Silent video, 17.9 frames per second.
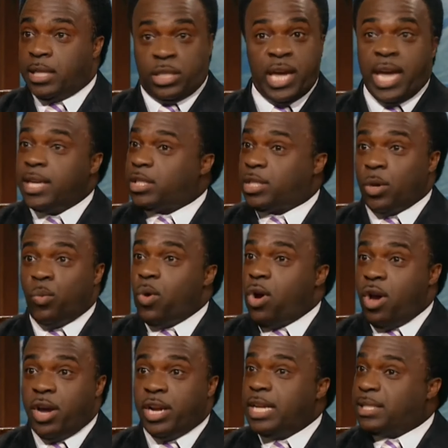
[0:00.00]
It takes a
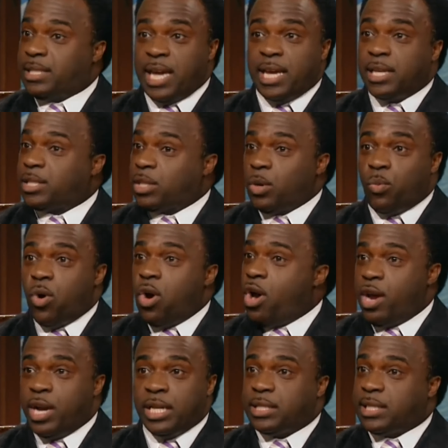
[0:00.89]
word. It takes a
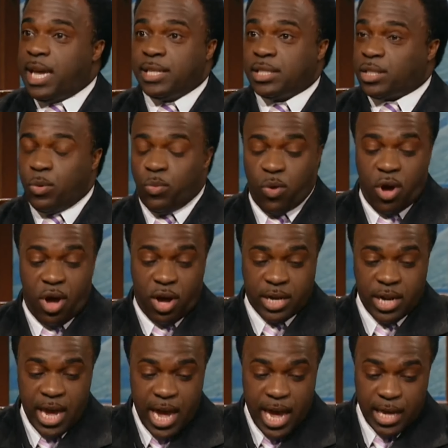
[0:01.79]
word. It takes a word.
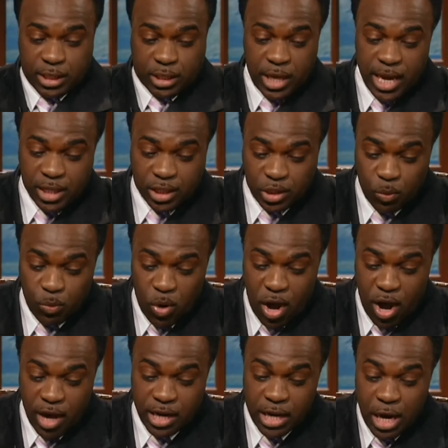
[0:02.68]
It takes a
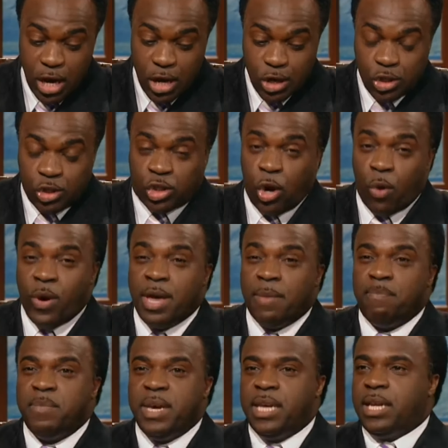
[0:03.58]
word. So
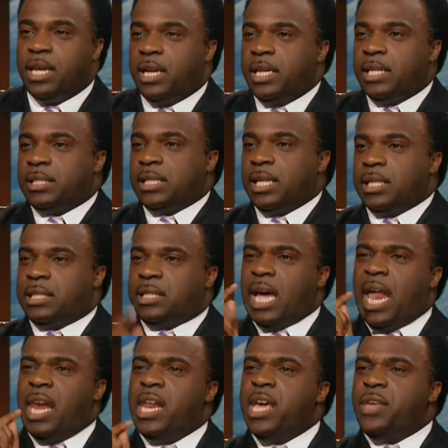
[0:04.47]
immediately, see,
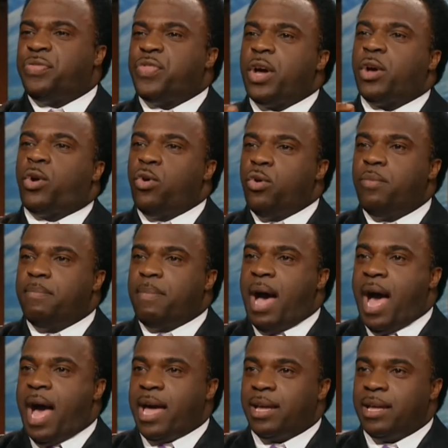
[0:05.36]
Talitha
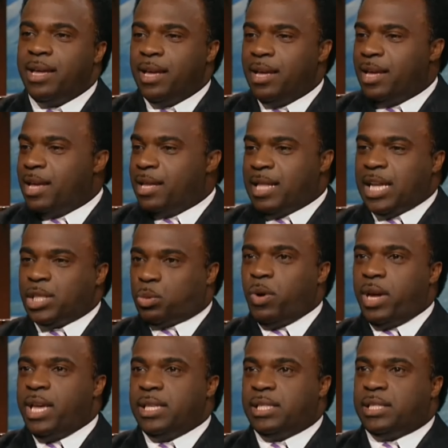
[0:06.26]
Kumai. That's
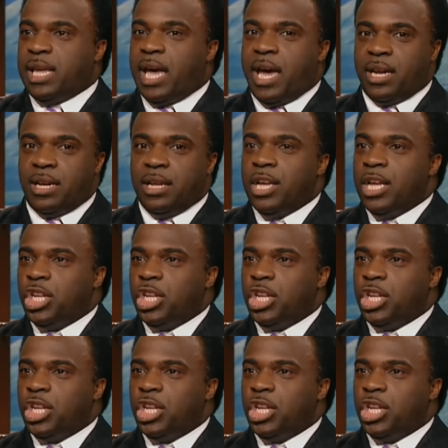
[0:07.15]
what he said.